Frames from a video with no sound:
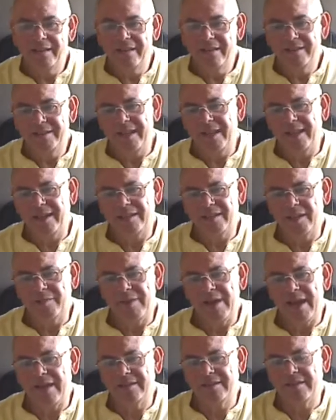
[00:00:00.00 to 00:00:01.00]
Take It to the
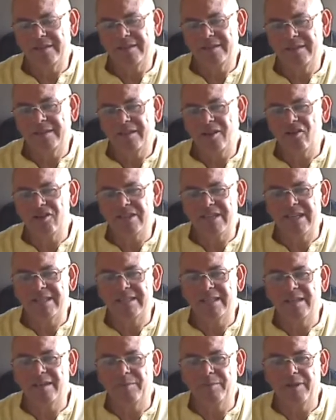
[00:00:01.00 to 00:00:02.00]
Max is
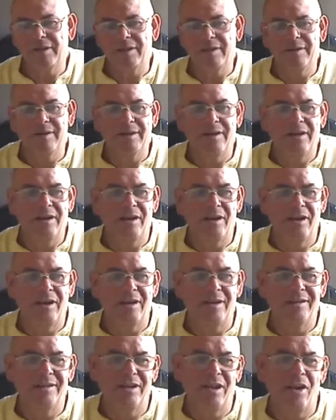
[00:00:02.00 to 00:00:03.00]
consistent, but
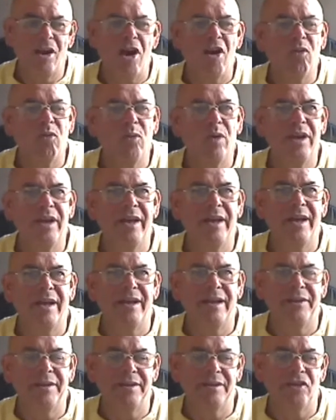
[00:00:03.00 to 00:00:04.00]
a lot of weight,
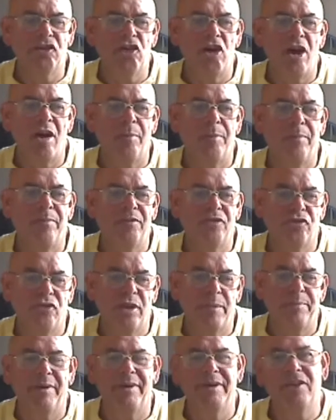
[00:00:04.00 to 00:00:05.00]
and I think the shorter
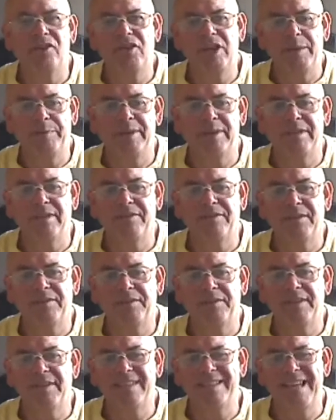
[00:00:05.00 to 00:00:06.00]
trip and the cheap pieces for the
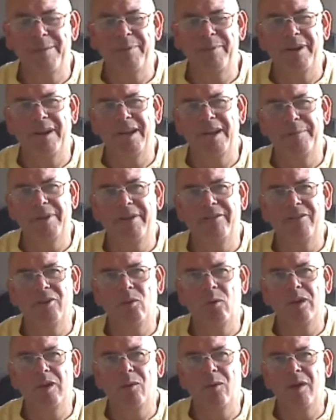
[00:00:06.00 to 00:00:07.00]
first time are a bit of a
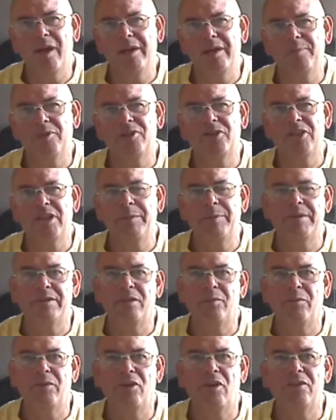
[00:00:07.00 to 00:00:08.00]
worry. Why do you put cheap pieces
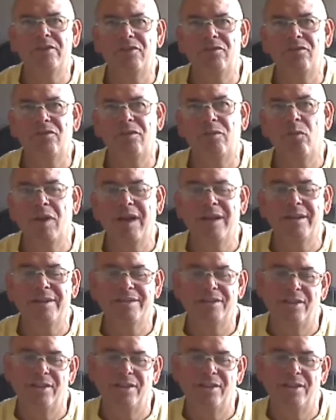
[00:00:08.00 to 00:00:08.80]
on when horse is running well?